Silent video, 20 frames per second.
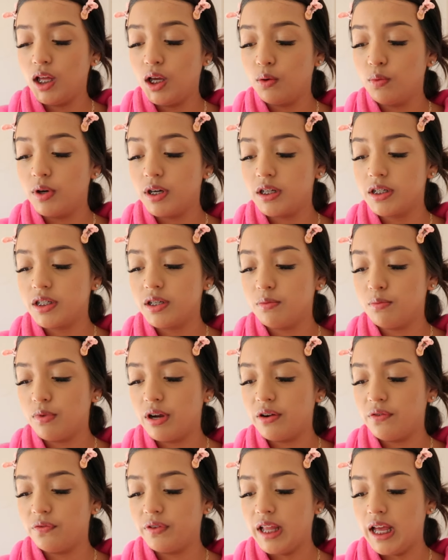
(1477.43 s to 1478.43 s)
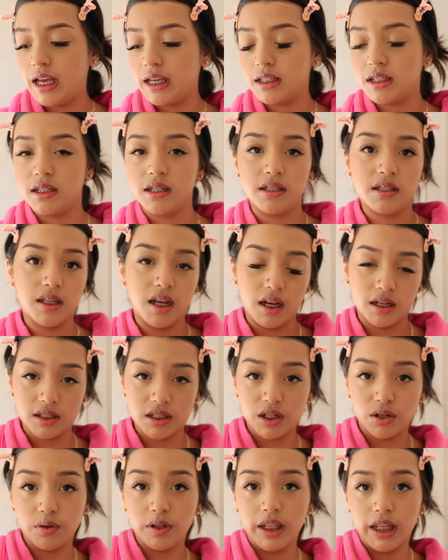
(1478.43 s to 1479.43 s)
What are some red flags in a
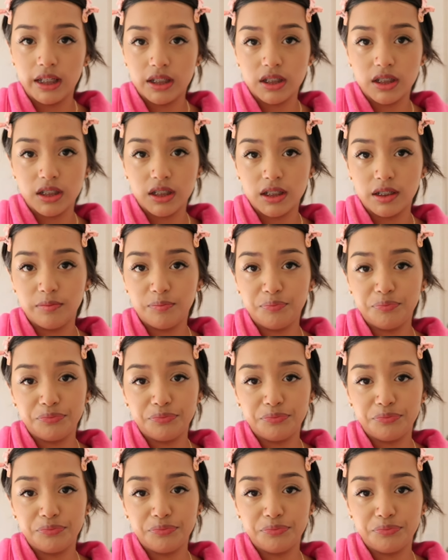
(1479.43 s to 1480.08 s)
toxic relationship?